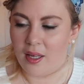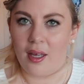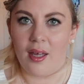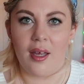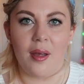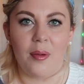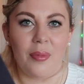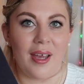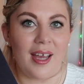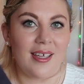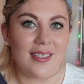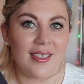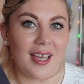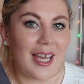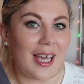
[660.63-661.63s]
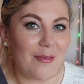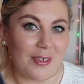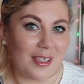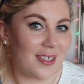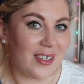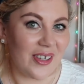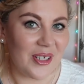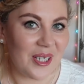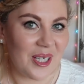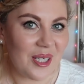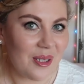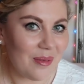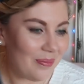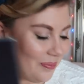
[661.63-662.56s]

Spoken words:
But as yet, I haven't decided.